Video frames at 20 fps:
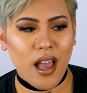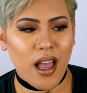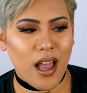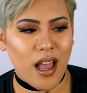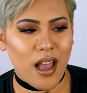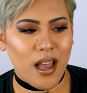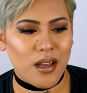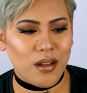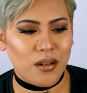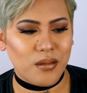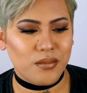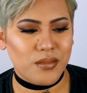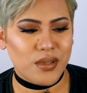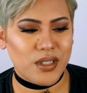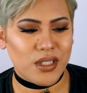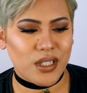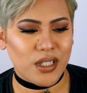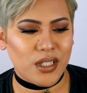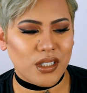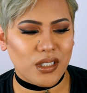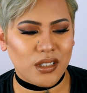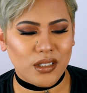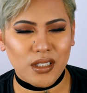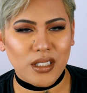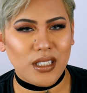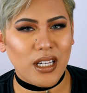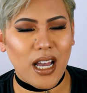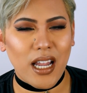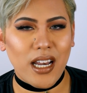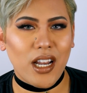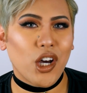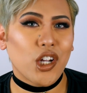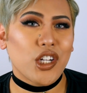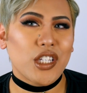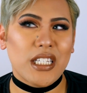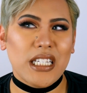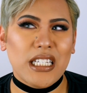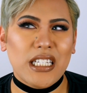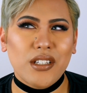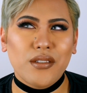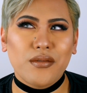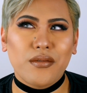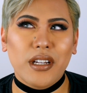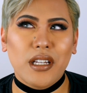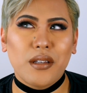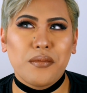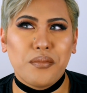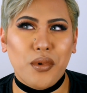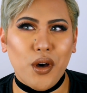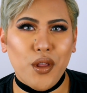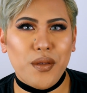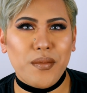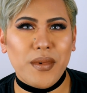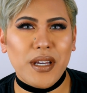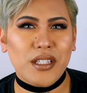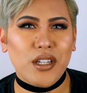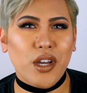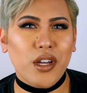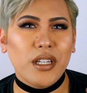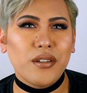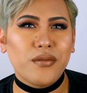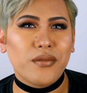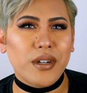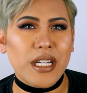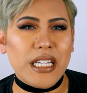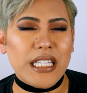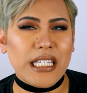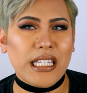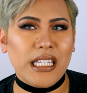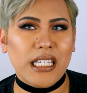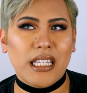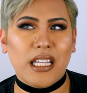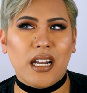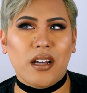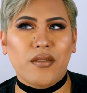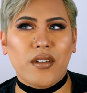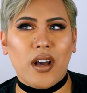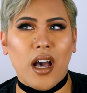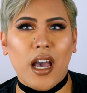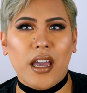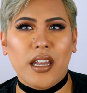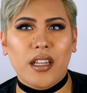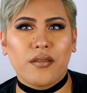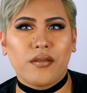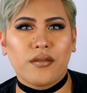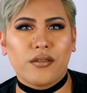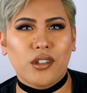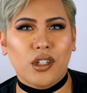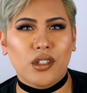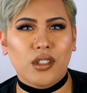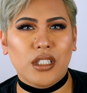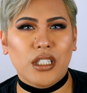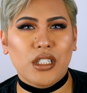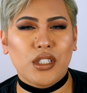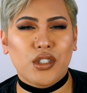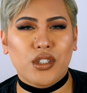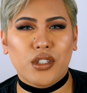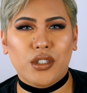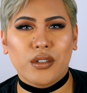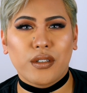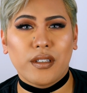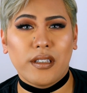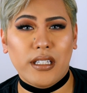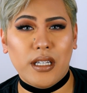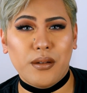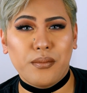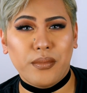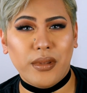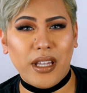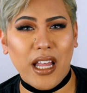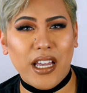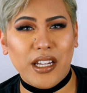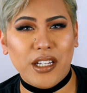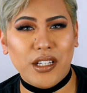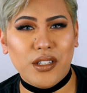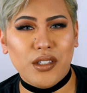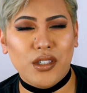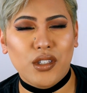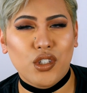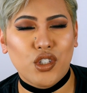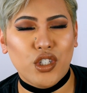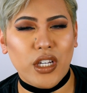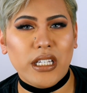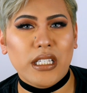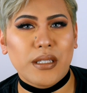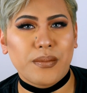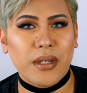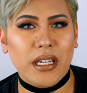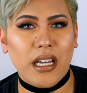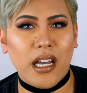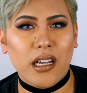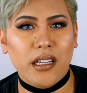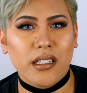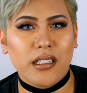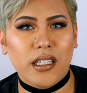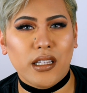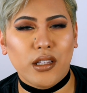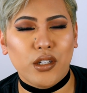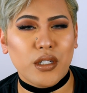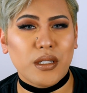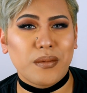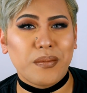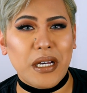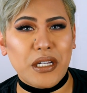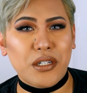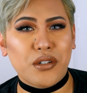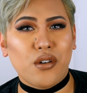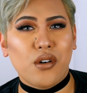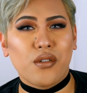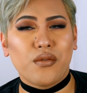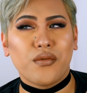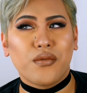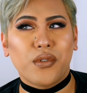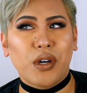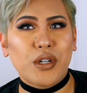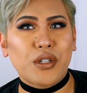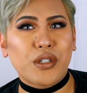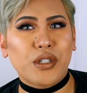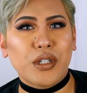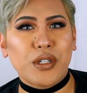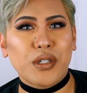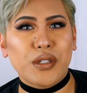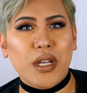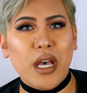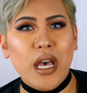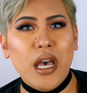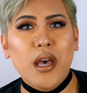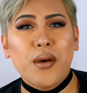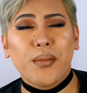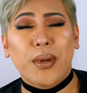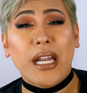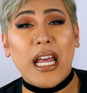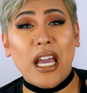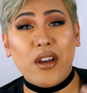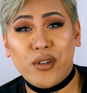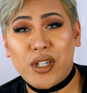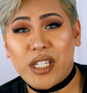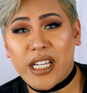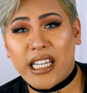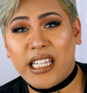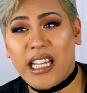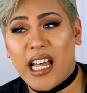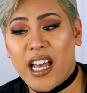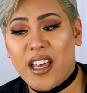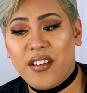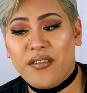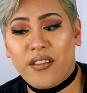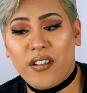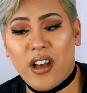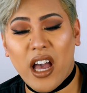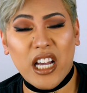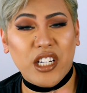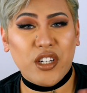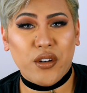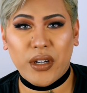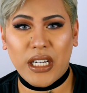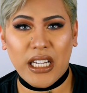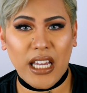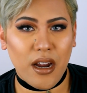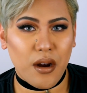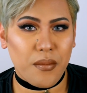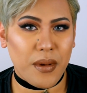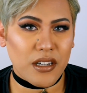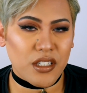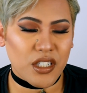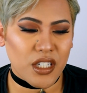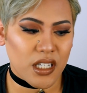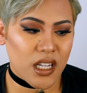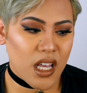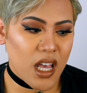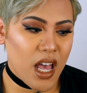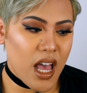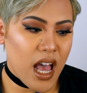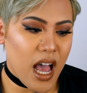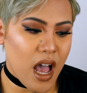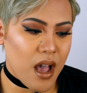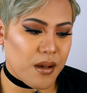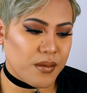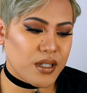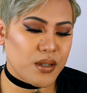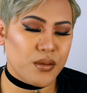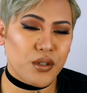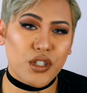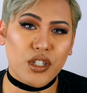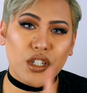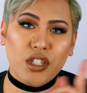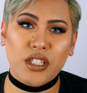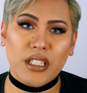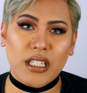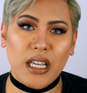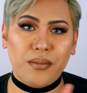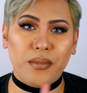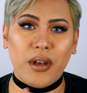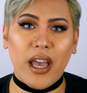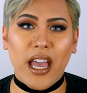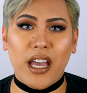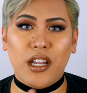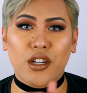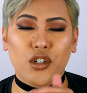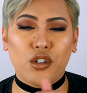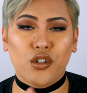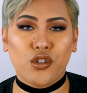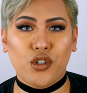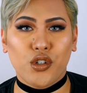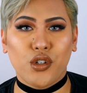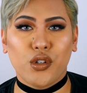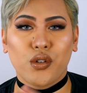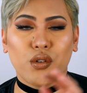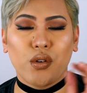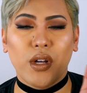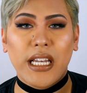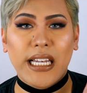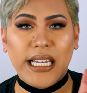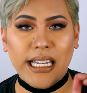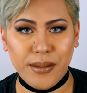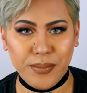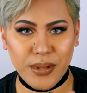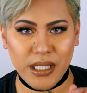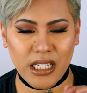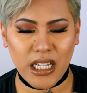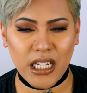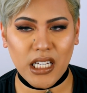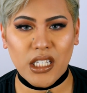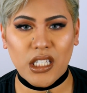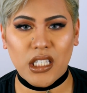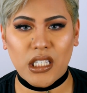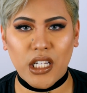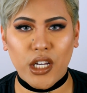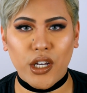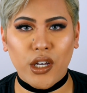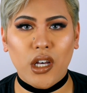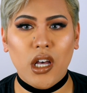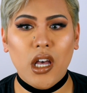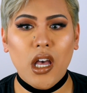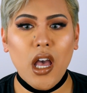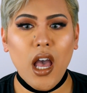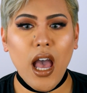And honestly, it doesn't really bother me. It's only recently that I've kind of gotten into lip liners just because it looks better on photos, but in everyday life I don't really care about it. So we're just going to skip ahead to lipsticks. So